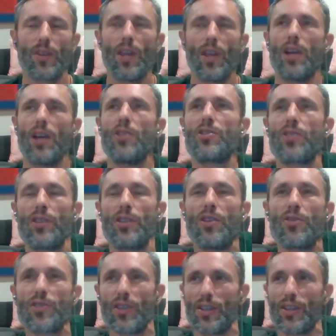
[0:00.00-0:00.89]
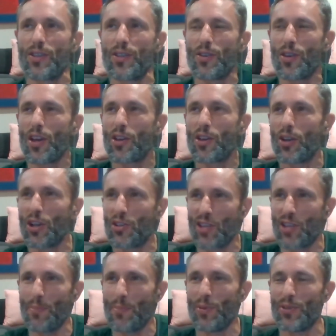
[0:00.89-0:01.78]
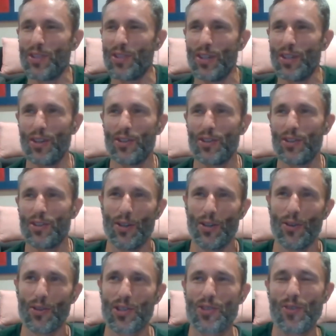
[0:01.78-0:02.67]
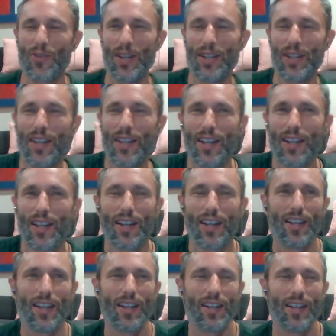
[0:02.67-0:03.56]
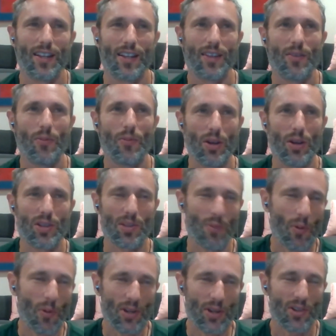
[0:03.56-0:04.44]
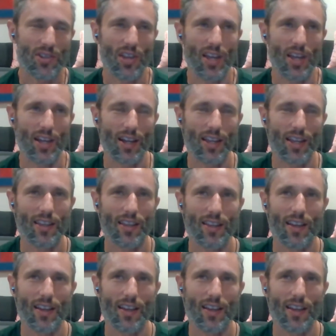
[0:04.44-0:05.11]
Yeah. Here's a good example to illustrate what some of what you're saying.